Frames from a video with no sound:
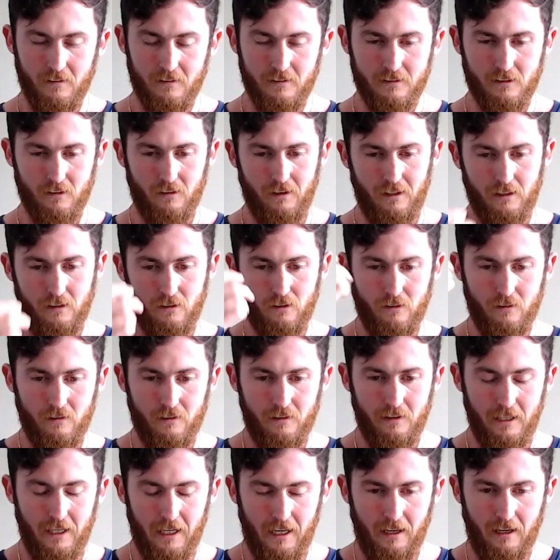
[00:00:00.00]
So I
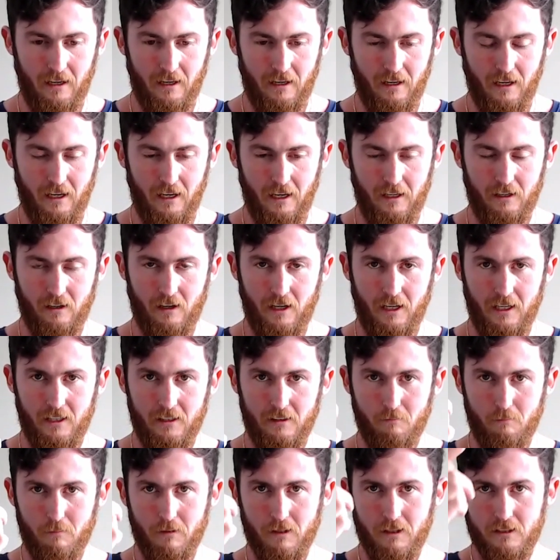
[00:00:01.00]
learned that, and I had
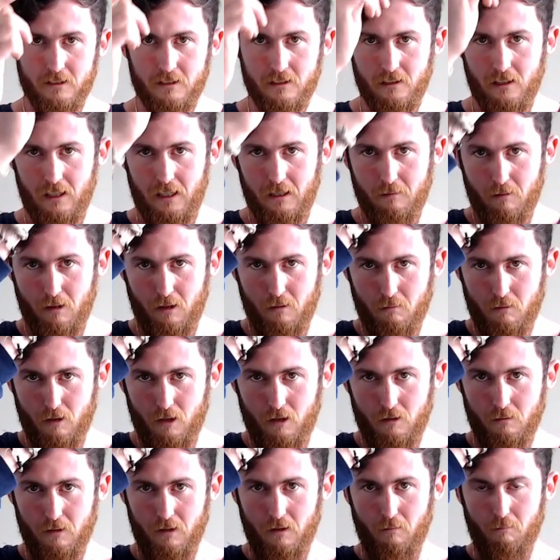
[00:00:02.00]
the biggest light bulb
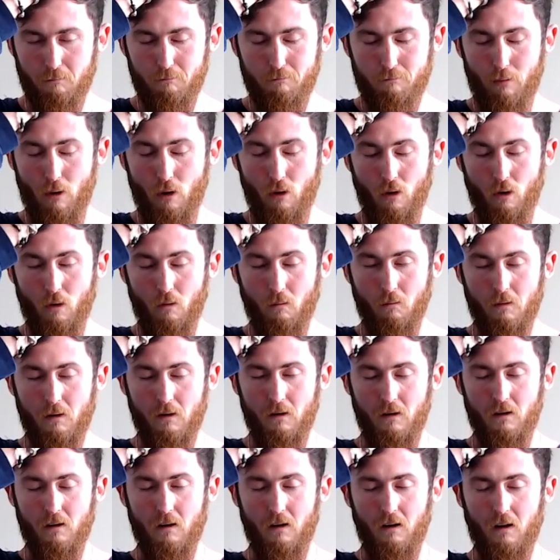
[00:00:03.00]
moment. Boom,
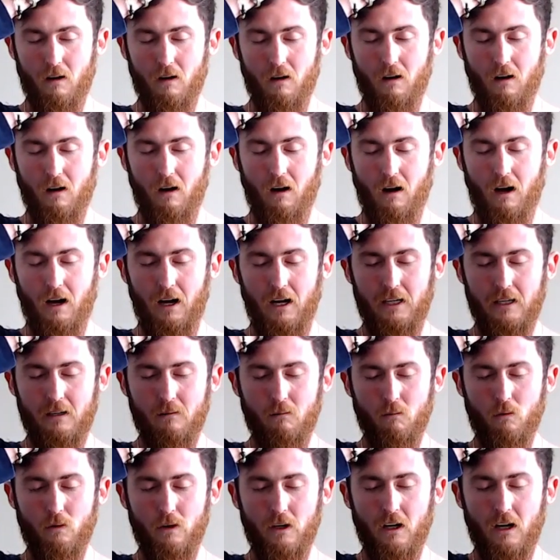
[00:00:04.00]
I
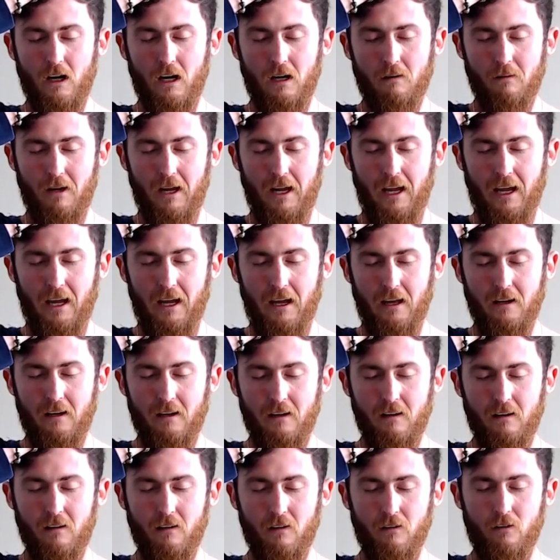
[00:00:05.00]
am where I'm at
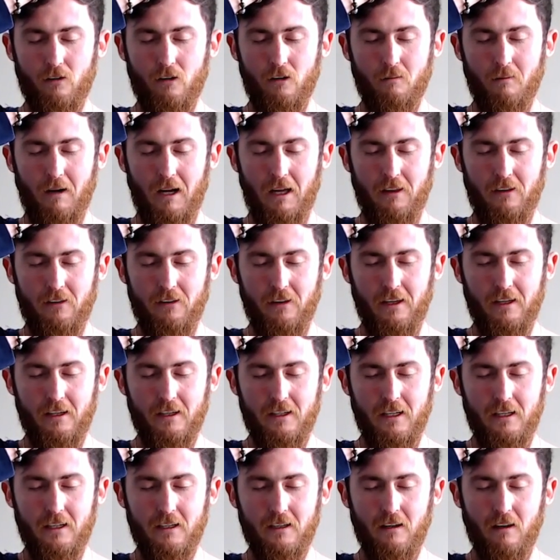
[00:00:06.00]
through my
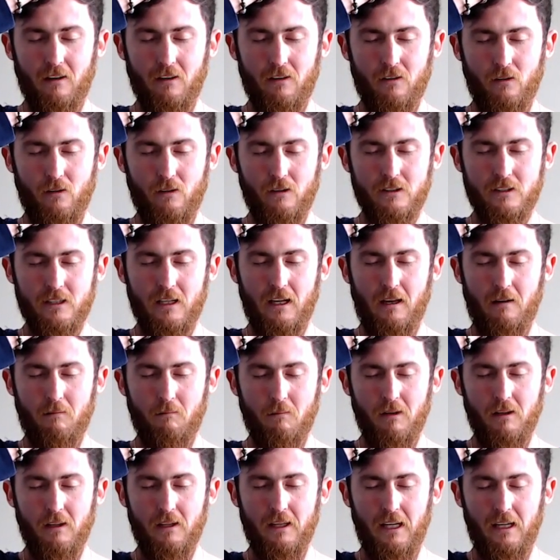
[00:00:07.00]
thinking, thoughts, and
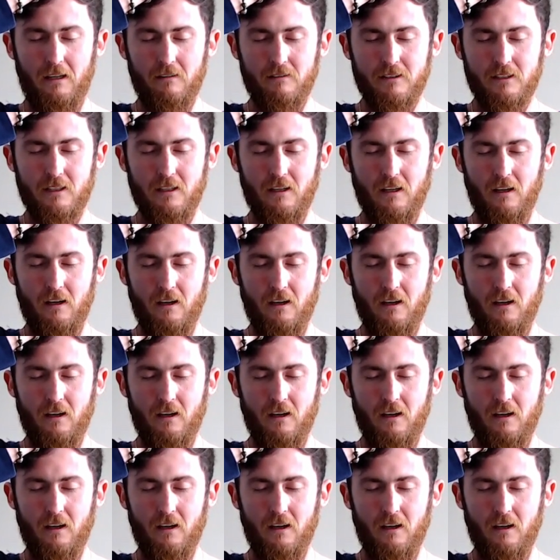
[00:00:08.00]
beliefs